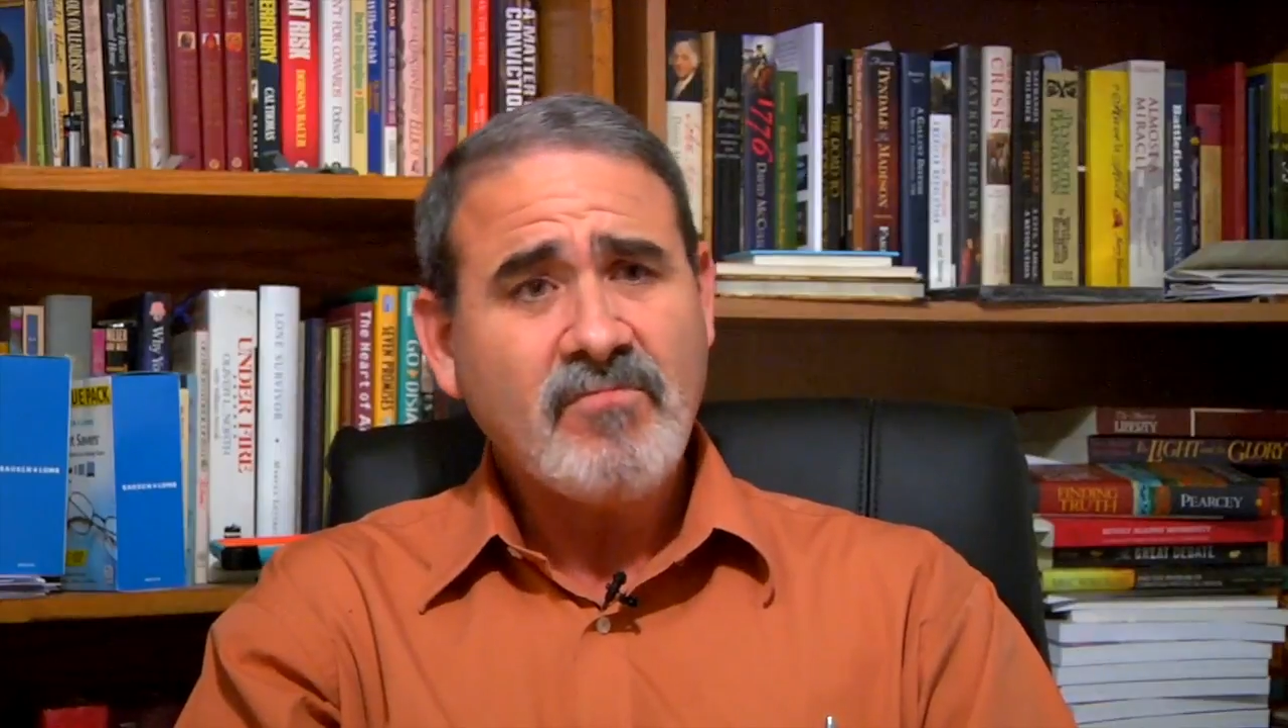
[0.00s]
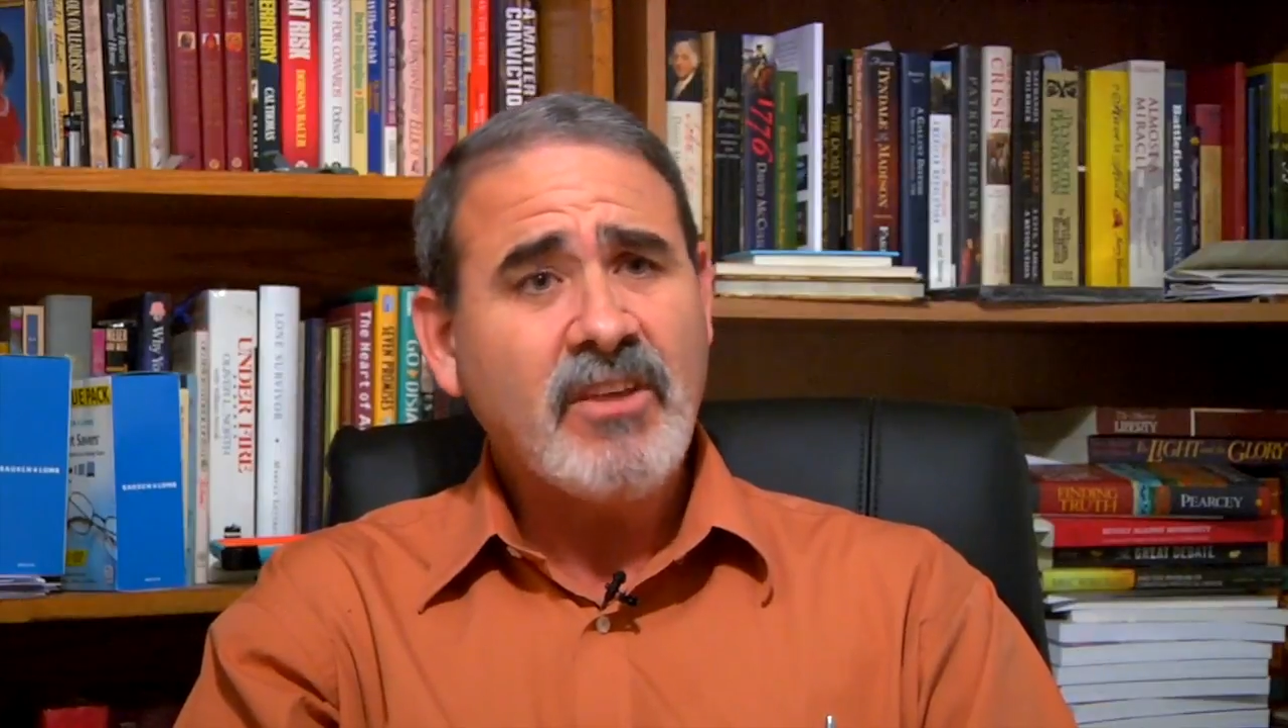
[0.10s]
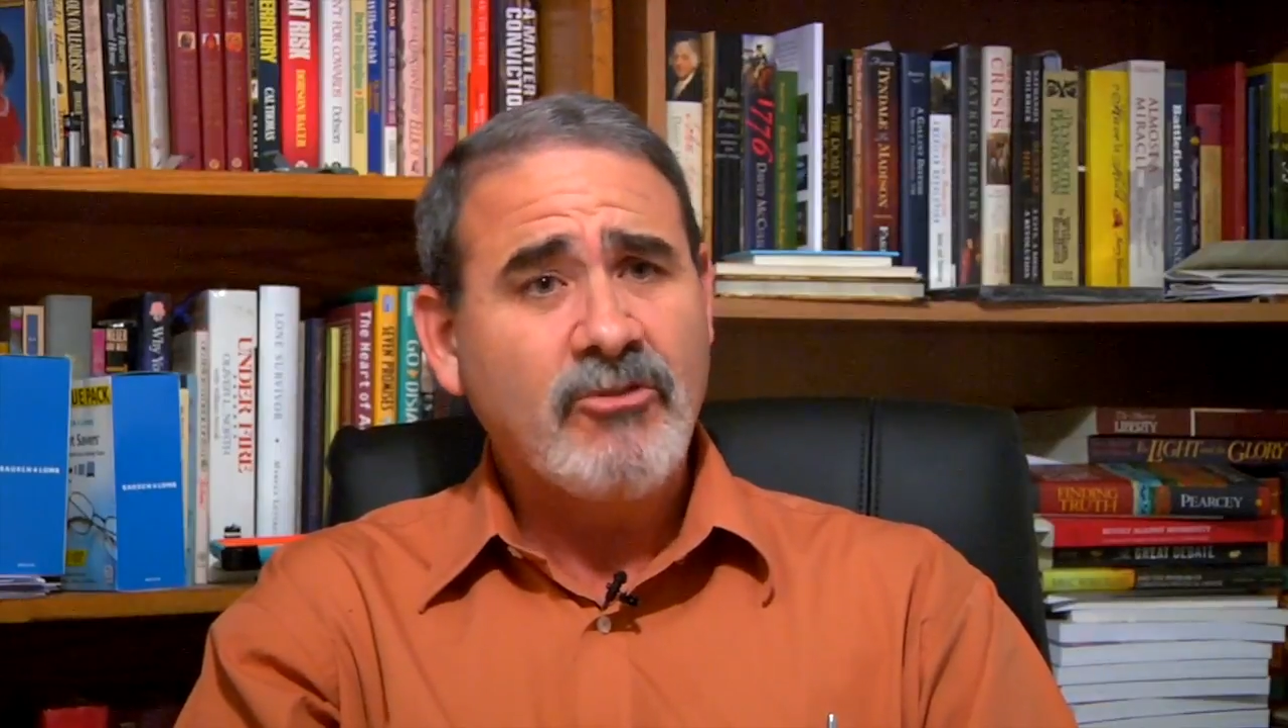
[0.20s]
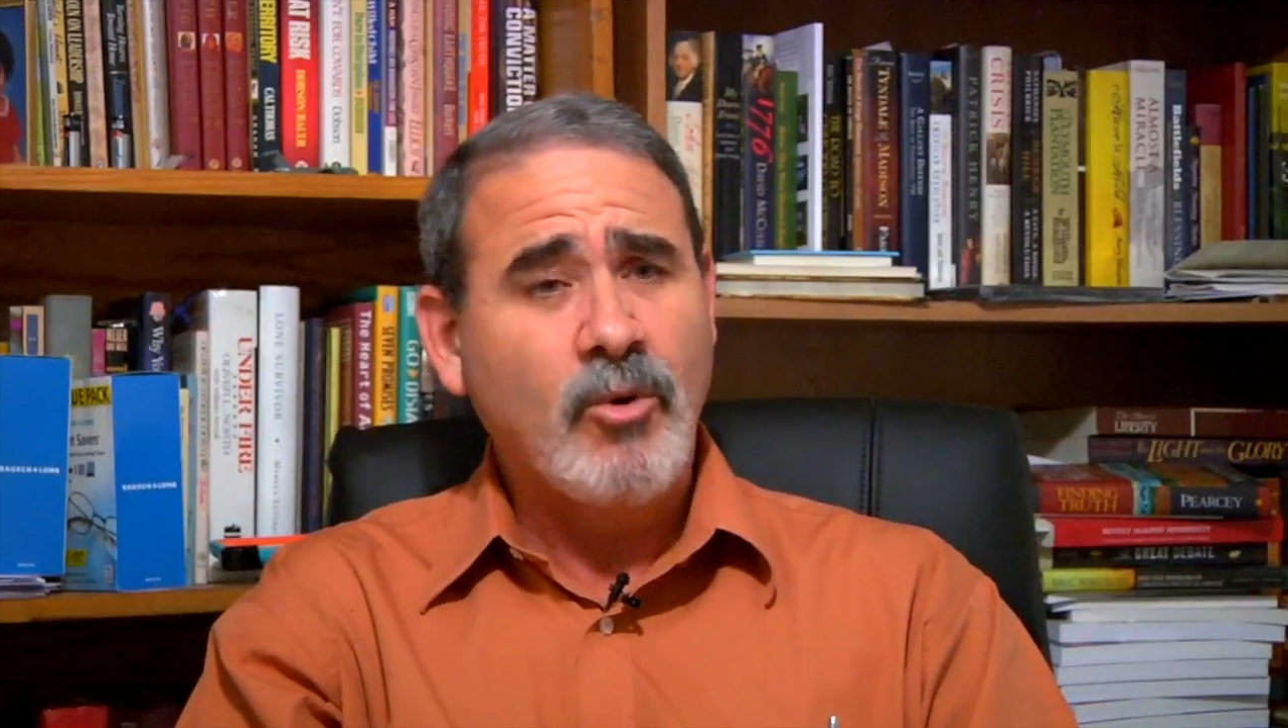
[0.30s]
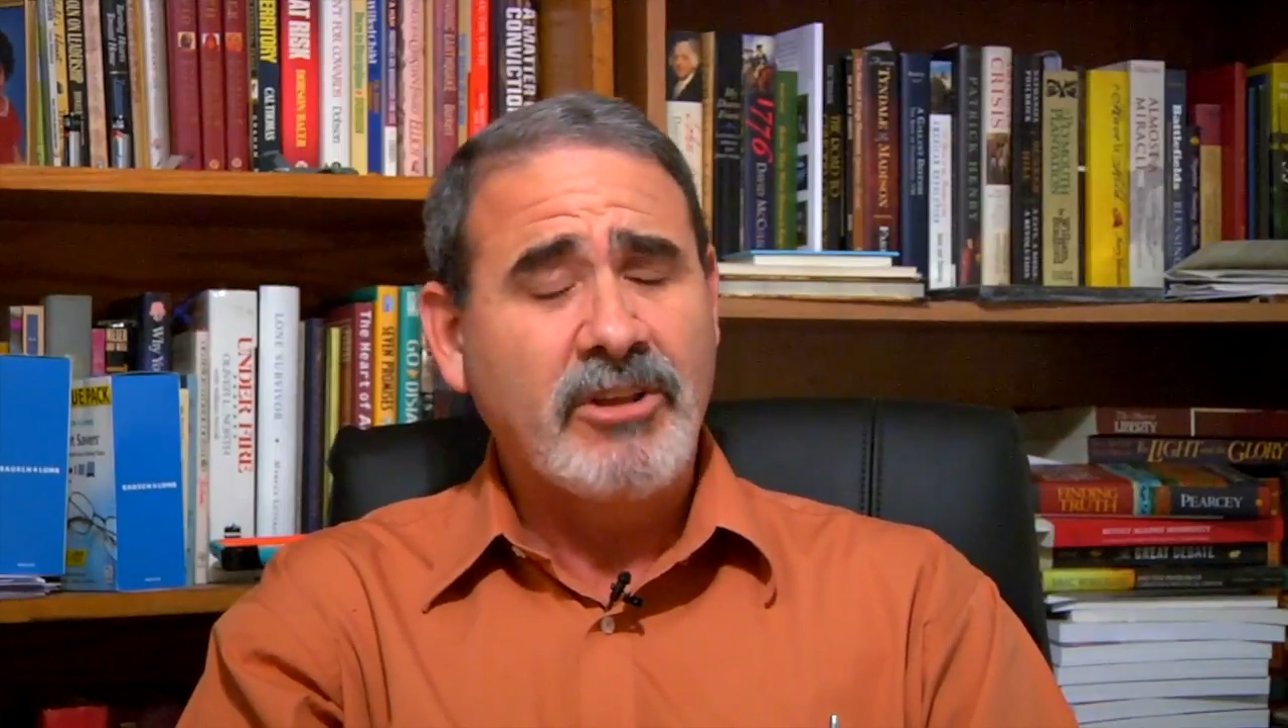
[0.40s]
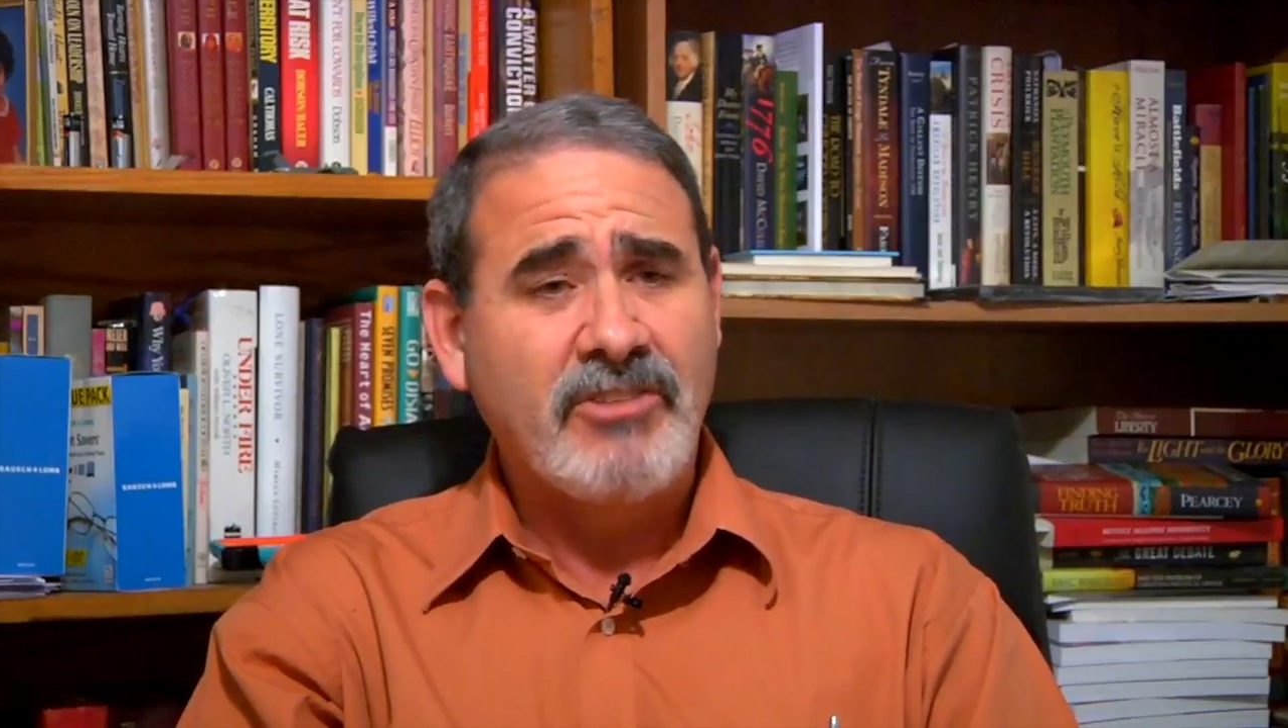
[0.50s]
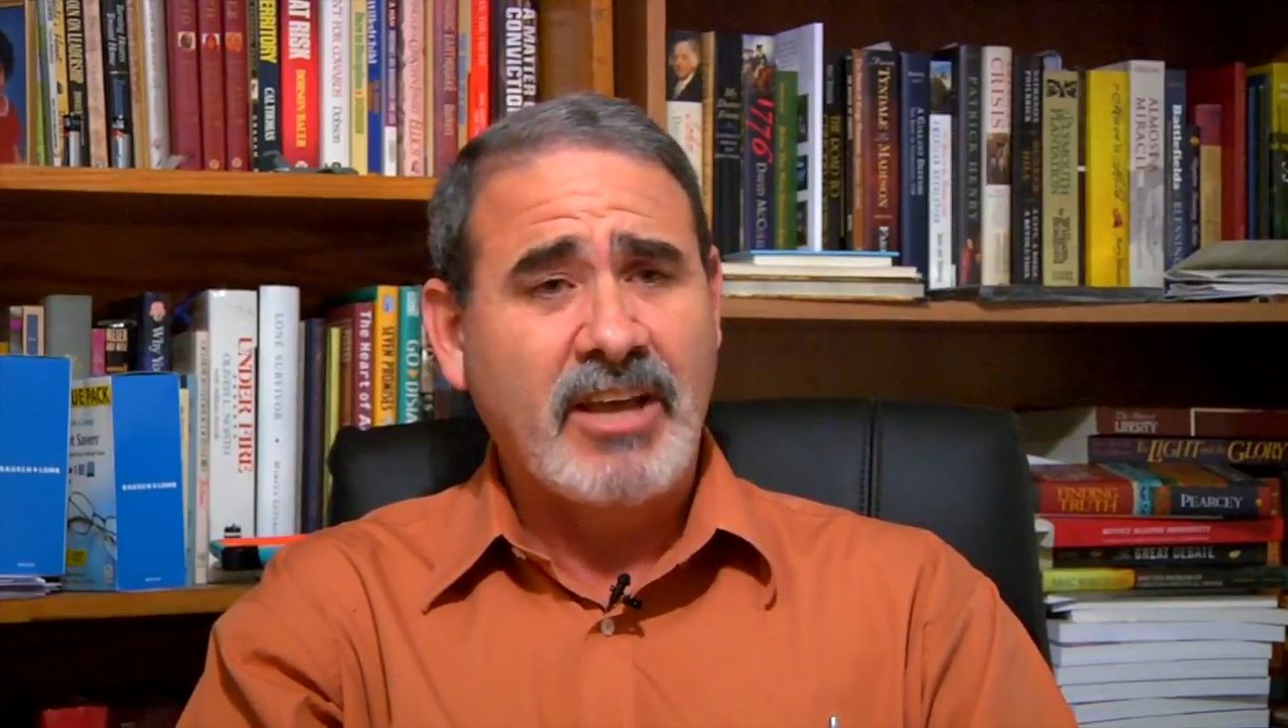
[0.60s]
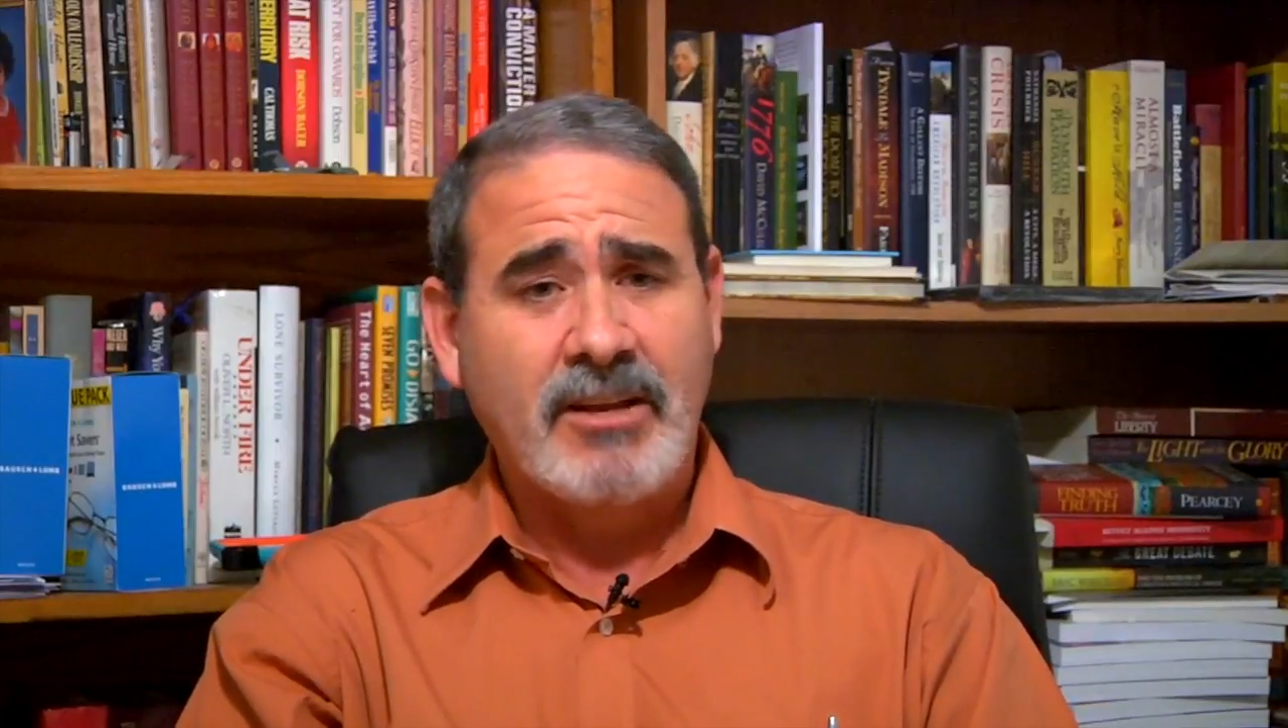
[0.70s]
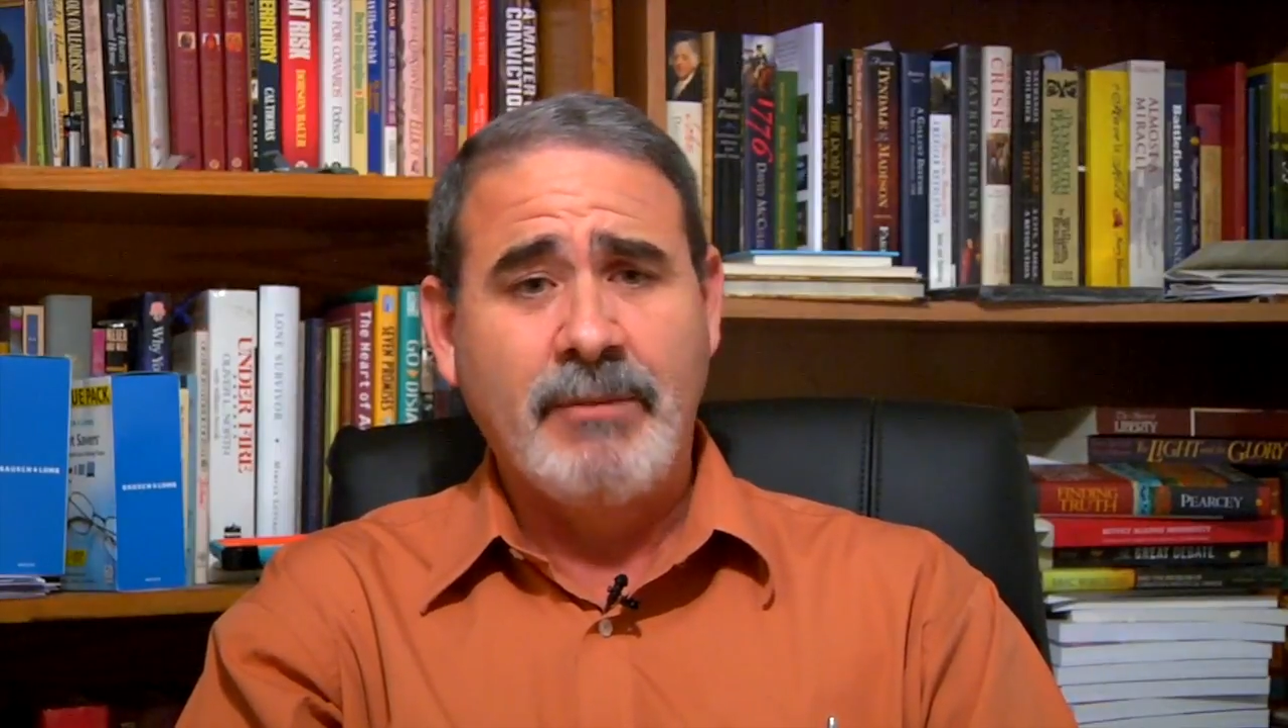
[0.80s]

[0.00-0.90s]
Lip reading: the 22nd